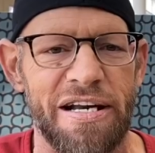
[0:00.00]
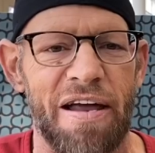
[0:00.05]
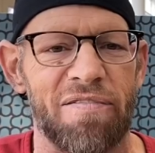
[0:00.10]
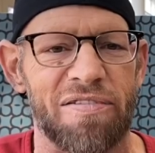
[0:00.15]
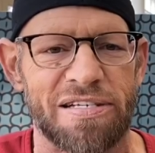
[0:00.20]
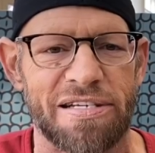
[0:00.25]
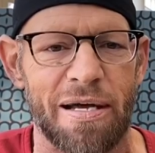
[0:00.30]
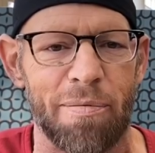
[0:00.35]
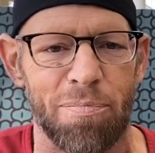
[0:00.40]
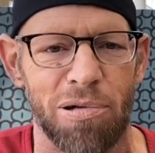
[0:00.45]
have the
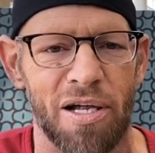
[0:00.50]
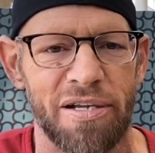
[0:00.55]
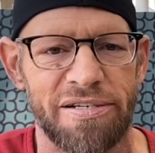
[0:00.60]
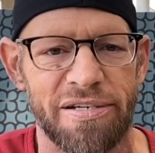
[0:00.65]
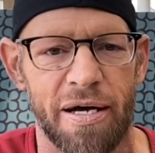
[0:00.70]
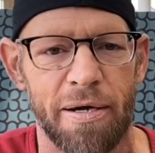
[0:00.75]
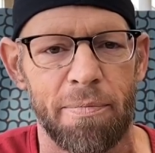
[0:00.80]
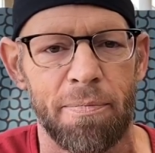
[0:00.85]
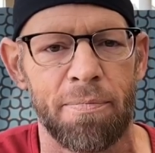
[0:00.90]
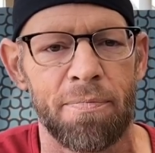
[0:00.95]
same blood
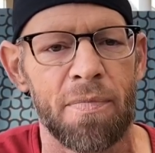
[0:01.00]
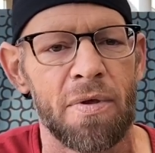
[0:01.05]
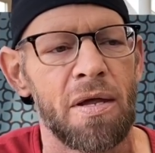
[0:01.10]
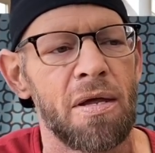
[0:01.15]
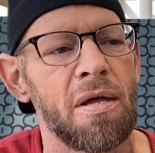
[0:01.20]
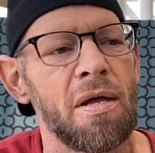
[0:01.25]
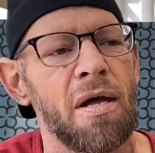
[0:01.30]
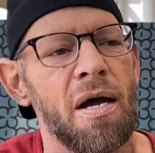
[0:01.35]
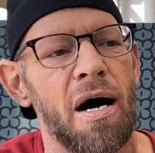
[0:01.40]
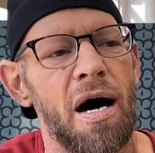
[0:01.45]
type.
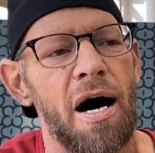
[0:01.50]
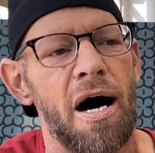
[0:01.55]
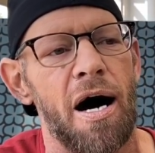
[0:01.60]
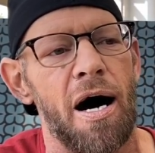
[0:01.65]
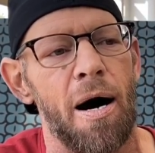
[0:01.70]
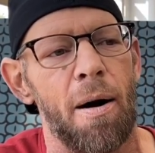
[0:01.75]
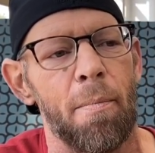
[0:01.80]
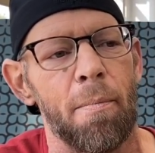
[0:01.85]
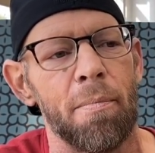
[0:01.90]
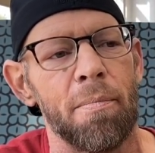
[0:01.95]

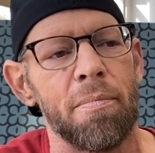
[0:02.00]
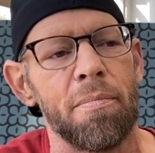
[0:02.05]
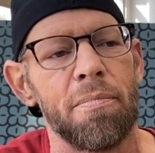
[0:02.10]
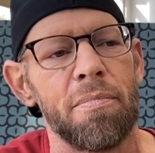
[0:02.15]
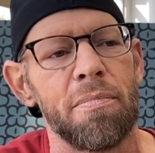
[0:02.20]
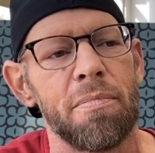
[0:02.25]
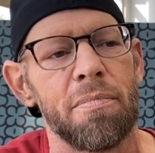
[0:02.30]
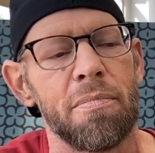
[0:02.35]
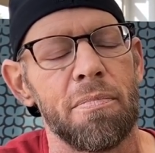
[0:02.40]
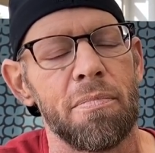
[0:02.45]

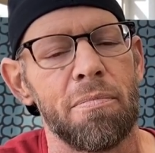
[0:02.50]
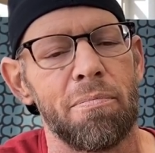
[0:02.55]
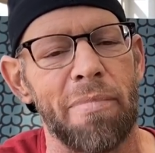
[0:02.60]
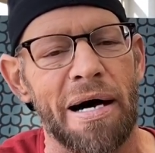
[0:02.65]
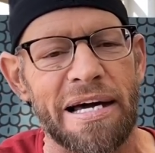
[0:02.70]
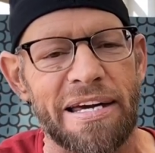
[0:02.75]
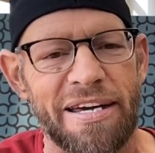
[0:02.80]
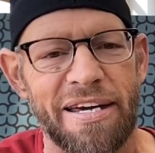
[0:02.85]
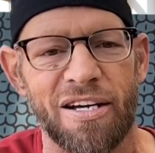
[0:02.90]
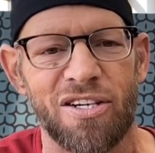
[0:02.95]
My
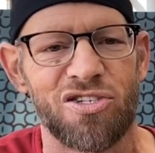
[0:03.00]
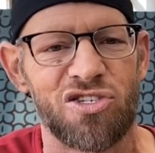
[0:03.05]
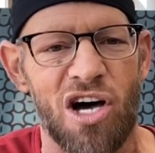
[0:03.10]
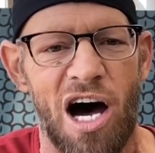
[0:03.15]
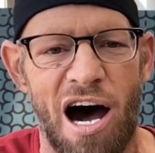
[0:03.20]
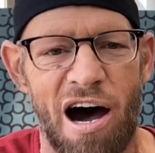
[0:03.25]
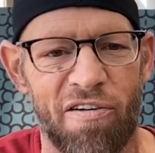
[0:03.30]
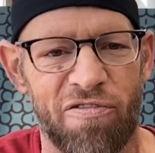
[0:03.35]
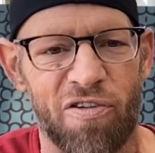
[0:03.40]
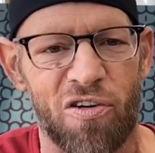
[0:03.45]
kids
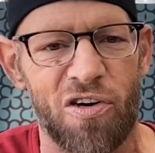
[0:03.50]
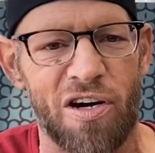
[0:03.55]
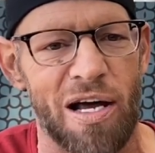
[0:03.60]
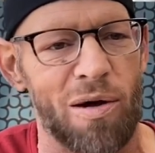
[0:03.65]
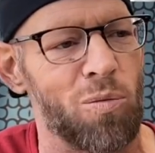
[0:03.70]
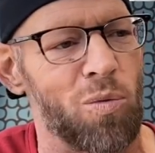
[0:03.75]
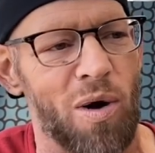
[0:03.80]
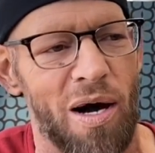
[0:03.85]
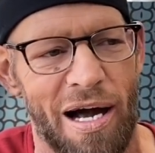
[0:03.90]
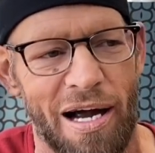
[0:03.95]
offered. I
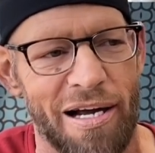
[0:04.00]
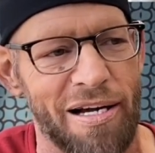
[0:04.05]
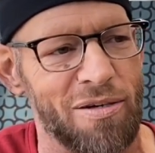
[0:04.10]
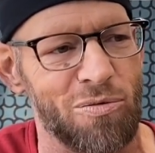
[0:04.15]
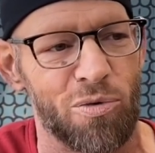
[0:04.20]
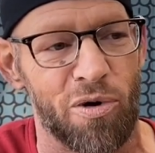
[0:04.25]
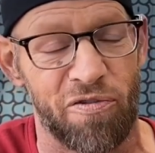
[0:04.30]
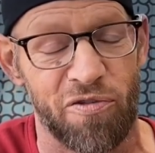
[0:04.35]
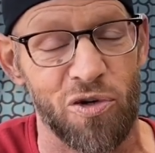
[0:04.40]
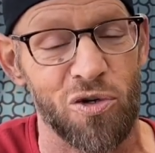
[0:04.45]

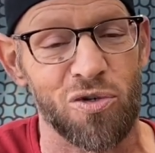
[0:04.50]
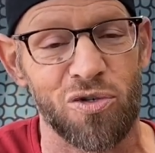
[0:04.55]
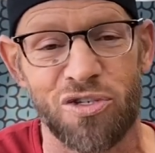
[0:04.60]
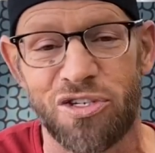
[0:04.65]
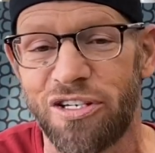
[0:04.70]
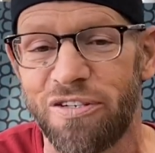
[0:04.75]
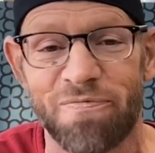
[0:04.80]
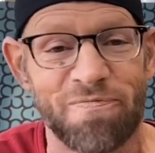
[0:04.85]
refused.